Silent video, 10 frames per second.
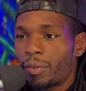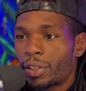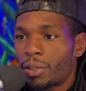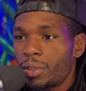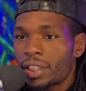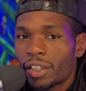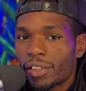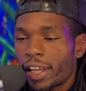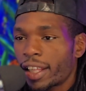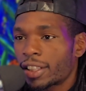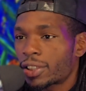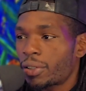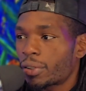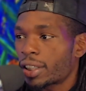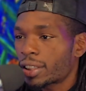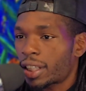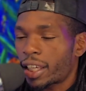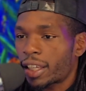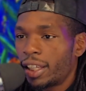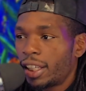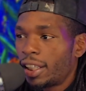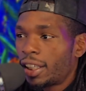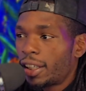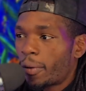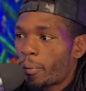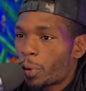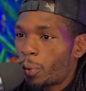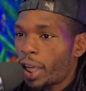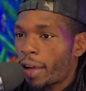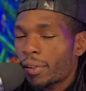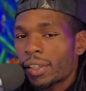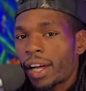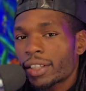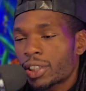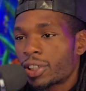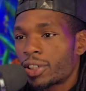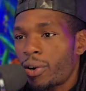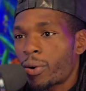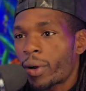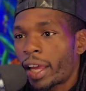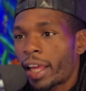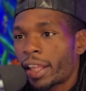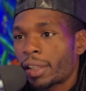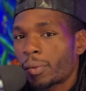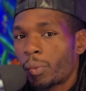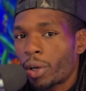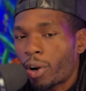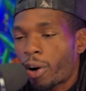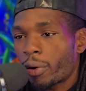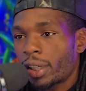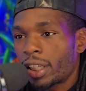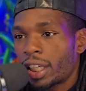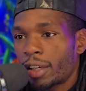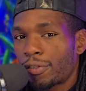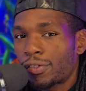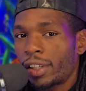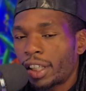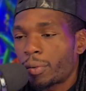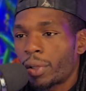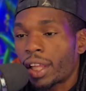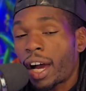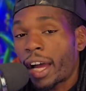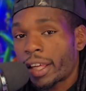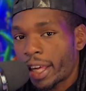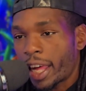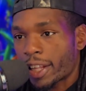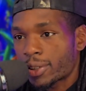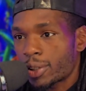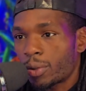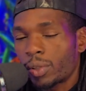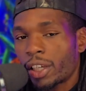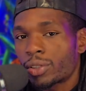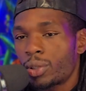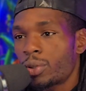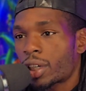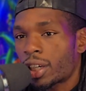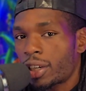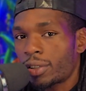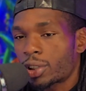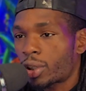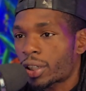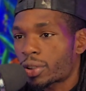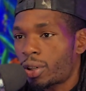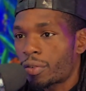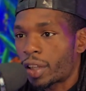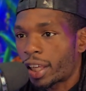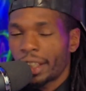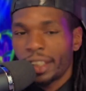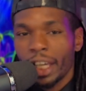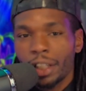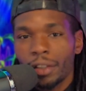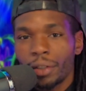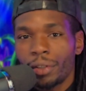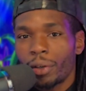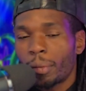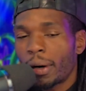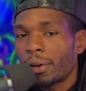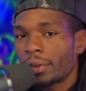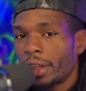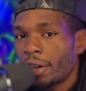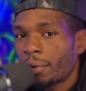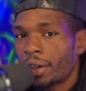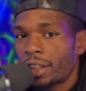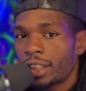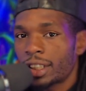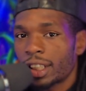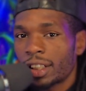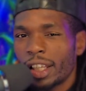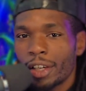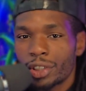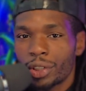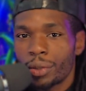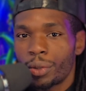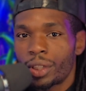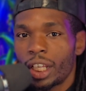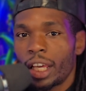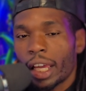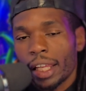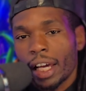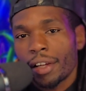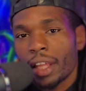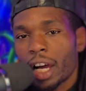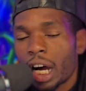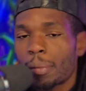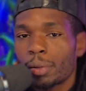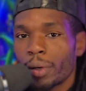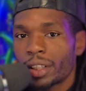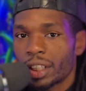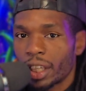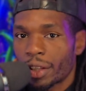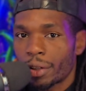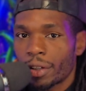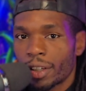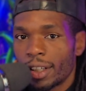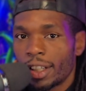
even use the internet. So it's like we have a lot to go, and we're already getting flooded with high gas. So layer 2s are here to try to solve that. Now that you know about layer 1s, layer 2s, and how they operate together